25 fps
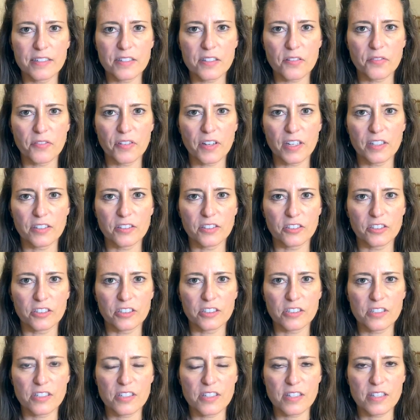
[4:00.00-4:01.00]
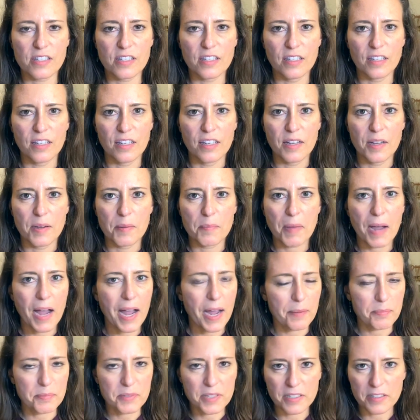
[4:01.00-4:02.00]
of others,
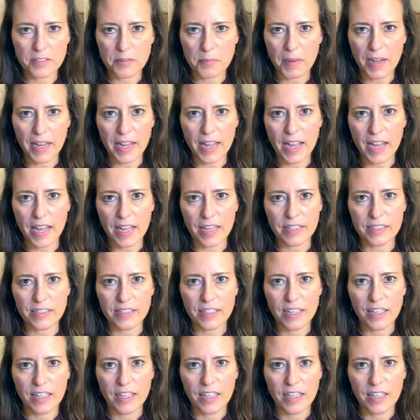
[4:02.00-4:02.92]
popped into my head.